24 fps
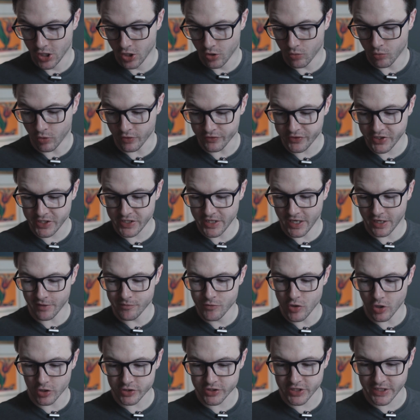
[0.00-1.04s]
One thing that I'm
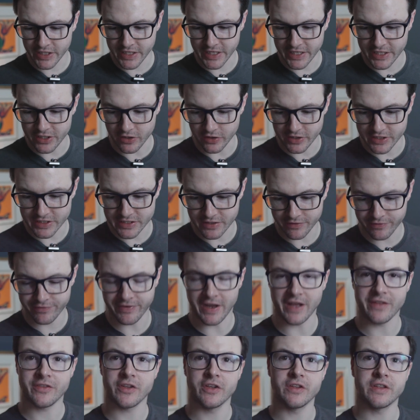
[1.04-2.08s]
not so keen on is the
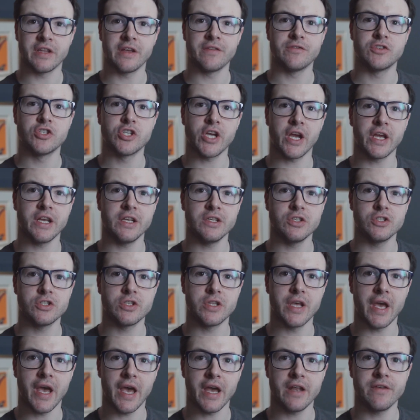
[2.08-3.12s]
fact that they've changed
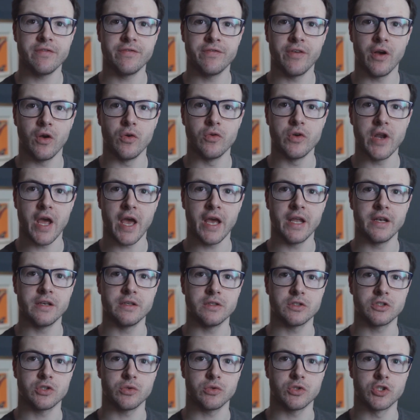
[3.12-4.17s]
the headphone
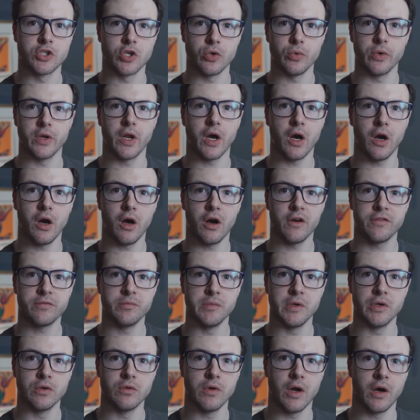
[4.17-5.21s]
end to a
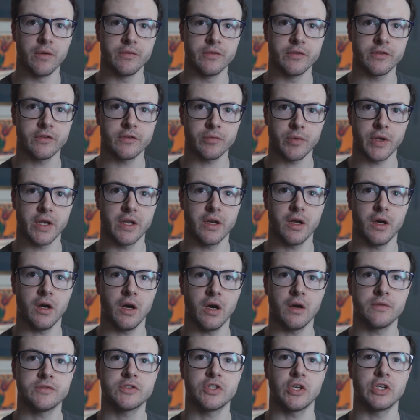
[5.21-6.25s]
2.5mm rather than
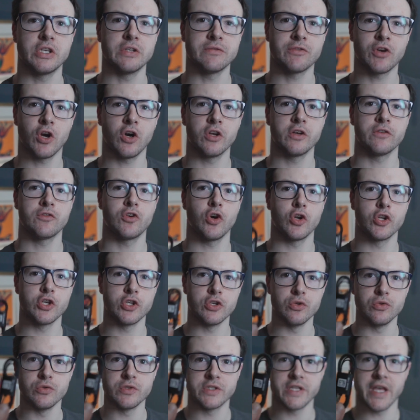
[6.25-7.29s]
3.5. So you've kind of got to
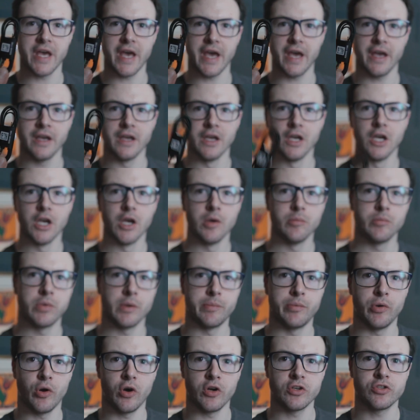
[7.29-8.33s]
use their
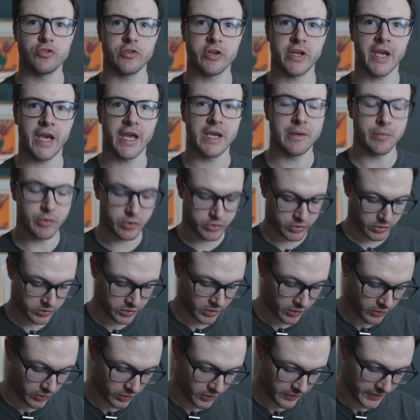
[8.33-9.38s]
proprietary cable. So I
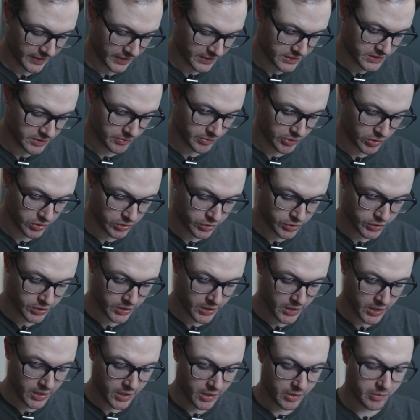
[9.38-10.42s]
don't like that so much,
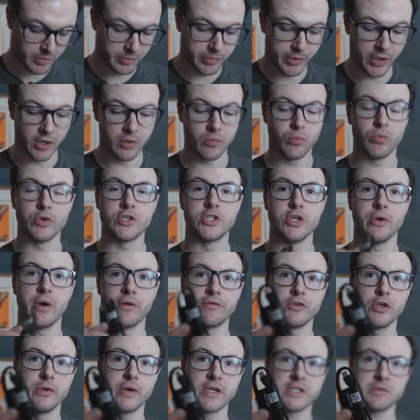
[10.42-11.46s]
but we do have
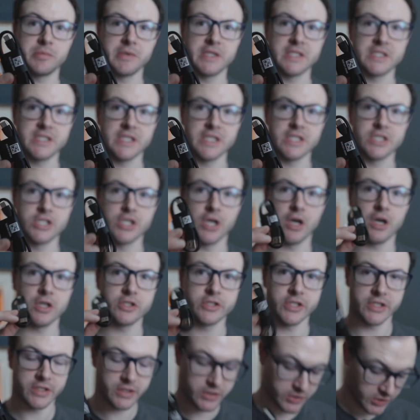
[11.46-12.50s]
USB-C
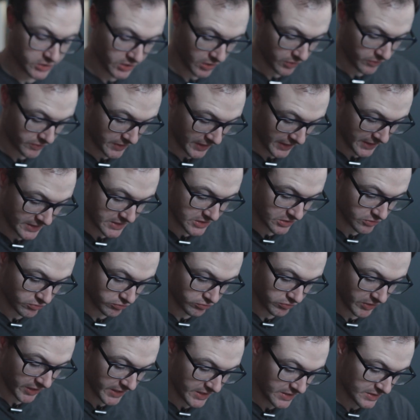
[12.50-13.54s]
charging, so that is
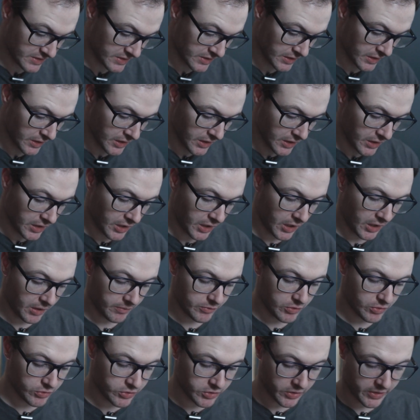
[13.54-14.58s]
great.
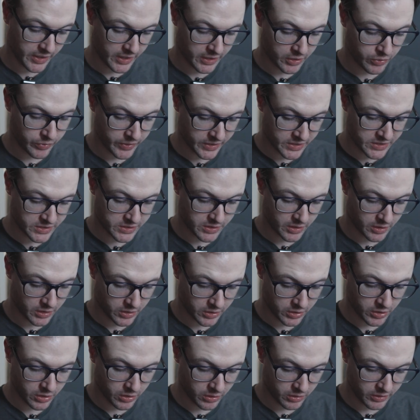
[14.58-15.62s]
You also get a quick
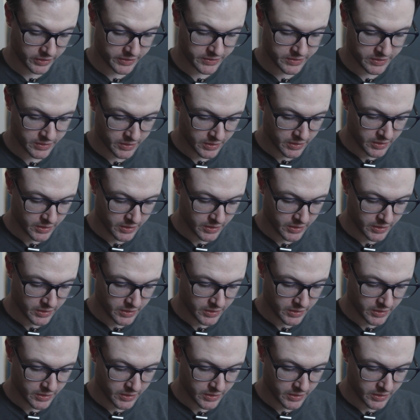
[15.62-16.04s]
start guide.